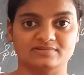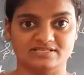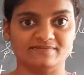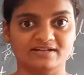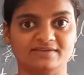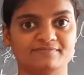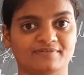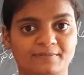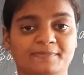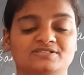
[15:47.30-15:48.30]

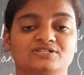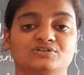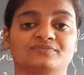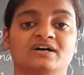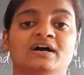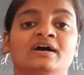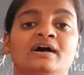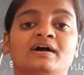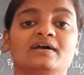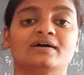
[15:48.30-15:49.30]
71% of the
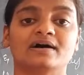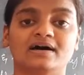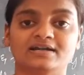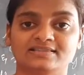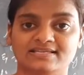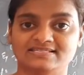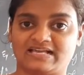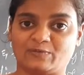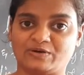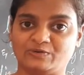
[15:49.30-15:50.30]
earth is
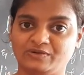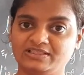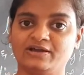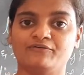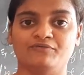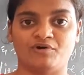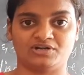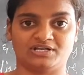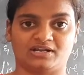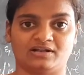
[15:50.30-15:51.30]
covered with
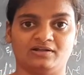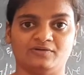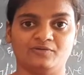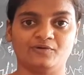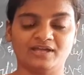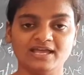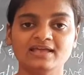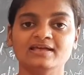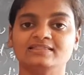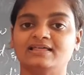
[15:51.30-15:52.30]
water.
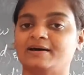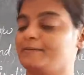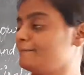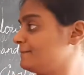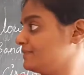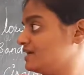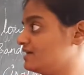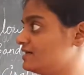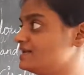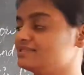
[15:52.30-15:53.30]
Okay, in
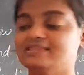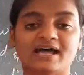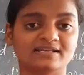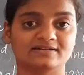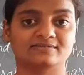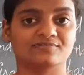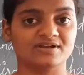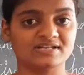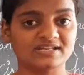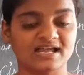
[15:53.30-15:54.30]
that
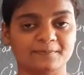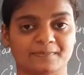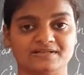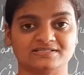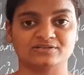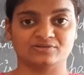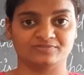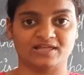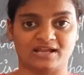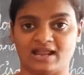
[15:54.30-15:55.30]
29%
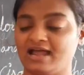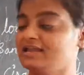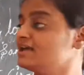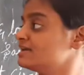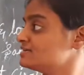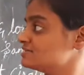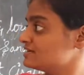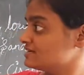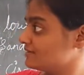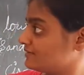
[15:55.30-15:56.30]
of the land,
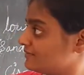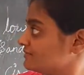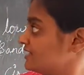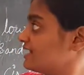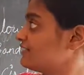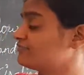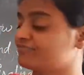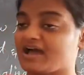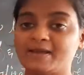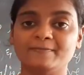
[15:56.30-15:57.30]
there are
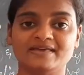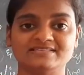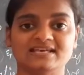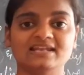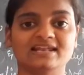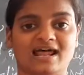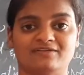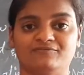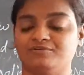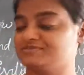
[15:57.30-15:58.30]
5 major
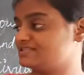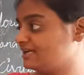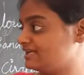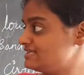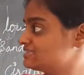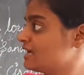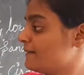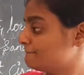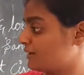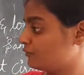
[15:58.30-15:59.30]
landforms, that
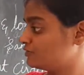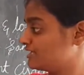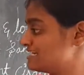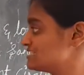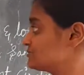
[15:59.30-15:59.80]
is mountains,